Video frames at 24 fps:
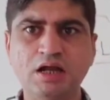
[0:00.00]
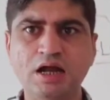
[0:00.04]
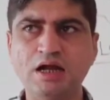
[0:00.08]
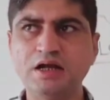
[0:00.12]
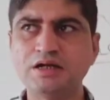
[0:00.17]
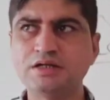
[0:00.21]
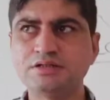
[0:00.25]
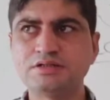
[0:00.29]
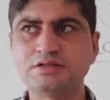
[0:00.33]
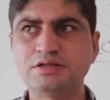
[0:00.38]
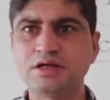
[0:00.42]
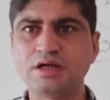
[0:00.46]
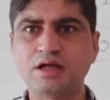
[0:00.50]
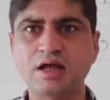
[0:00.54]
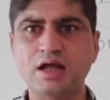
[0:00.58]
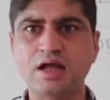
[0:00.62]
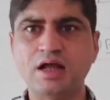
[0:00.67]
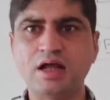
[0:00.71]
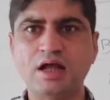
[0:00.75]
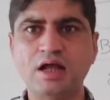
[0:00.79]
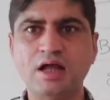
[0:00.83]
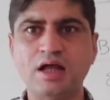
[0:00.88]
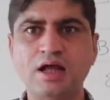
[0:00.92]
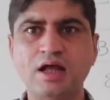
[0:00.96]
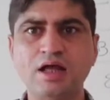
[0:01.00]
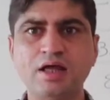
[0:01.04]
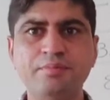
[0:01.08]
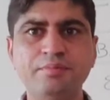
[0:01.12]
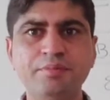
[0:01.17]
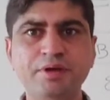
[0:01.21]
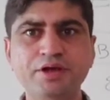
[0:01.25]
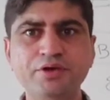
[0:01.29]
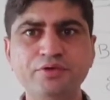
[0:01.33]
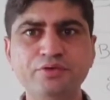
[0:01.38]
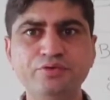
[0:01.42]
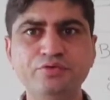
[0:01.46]
Large,
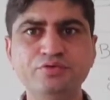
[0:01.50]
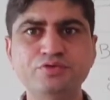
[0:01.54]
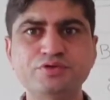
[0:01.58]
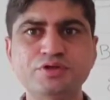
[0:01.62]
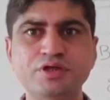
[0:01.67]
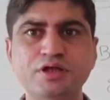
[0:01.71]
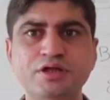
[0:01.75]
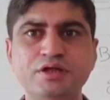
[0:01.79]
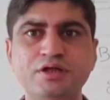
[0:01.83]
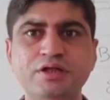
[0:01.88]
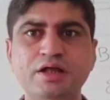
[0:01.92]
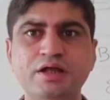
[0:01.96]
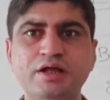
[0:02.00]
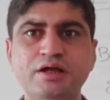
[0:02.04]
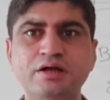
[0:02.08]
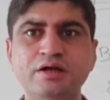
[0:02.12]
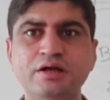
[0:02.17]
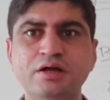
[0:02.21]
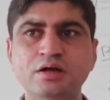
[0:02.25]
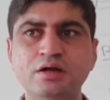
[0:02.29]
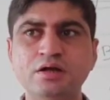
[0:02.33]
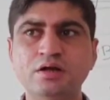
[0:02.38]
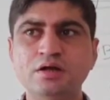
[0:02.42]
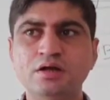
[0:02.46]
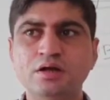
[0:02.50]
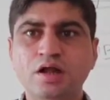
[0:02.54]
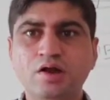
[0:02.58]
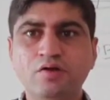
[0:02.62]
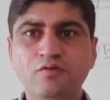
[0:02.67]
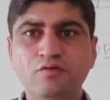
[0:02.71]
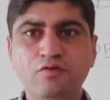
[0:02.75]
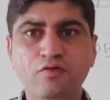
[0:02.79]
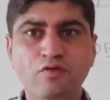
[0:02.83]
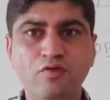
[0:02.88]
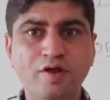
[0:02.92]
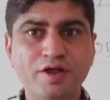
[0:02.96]
I mean to say their
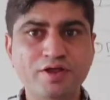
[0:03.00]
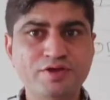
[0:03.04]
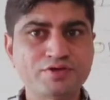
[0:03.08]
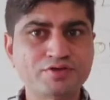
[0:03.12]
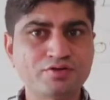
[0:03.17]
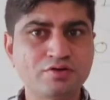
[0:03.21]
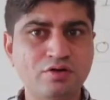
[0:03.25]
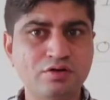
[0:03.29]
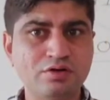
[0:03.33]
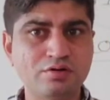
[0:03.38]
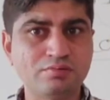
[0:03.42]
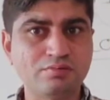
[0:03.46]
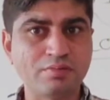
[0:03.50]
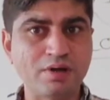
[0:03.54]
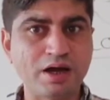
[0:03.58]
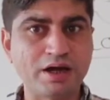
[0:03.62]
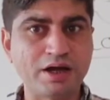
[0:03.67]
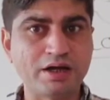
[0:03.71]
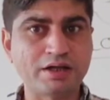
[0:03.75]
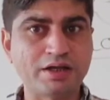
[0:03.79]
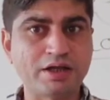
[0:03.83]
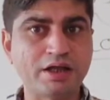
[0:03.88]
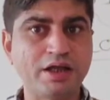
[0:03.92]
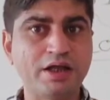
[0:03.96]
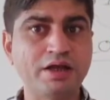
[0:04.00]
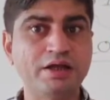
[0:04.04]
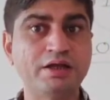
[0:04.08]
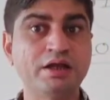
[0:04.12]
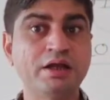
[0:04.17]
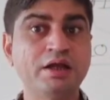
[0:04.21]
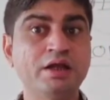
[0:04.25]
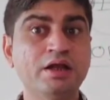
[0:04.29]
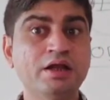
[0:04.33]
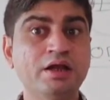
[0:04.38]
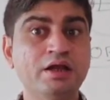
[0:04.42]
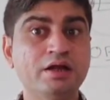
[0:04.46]
influence on market,
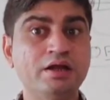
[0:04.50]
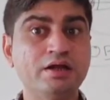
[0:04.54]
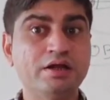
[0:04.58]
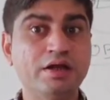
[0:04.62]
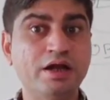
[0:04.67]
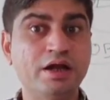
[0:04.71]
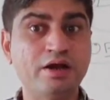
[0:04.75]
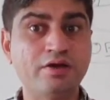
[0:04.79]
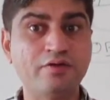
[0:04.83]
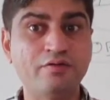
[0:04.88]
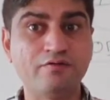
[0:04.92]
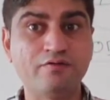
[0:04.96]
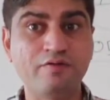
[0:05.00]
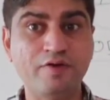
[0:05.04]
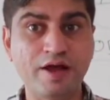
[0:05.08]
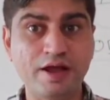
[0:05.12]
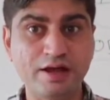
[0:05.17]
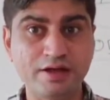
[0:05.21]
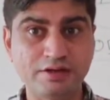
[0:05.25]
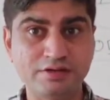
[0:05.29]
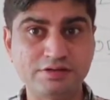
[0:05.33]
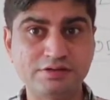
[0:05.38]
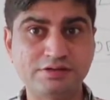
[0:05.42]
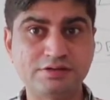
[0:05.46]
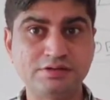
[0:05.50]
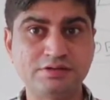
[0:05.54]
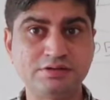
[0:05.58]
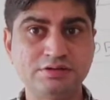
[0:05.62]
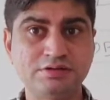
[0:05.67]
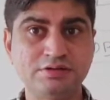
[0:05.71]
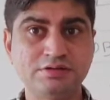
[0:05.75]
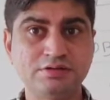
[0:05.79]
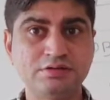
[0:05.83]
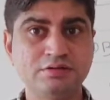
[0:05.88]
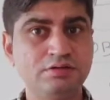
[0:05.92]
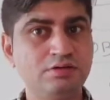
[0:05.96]
their wealth,
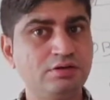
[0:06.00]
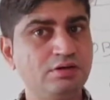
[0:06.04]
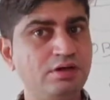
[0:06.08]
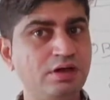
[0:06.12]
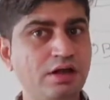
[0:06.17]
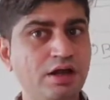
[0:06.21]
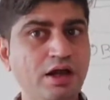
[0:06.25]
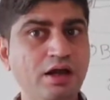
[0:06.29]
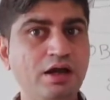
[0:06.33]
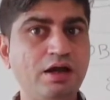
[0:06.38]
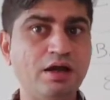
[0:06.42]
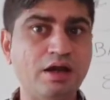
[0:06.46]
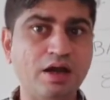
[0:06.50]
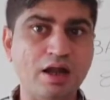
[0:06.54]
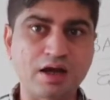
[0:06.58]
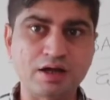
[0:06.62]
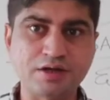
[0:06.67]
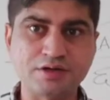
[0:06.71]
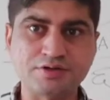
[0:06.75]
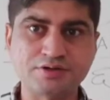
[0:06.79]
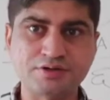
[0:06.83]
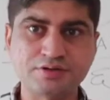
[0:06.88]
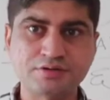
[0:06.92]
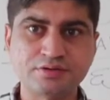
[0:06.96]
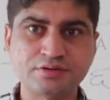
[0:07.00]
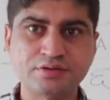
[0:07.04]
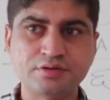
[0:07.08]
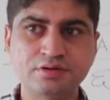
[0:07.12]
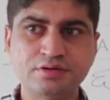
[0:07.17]
they are large.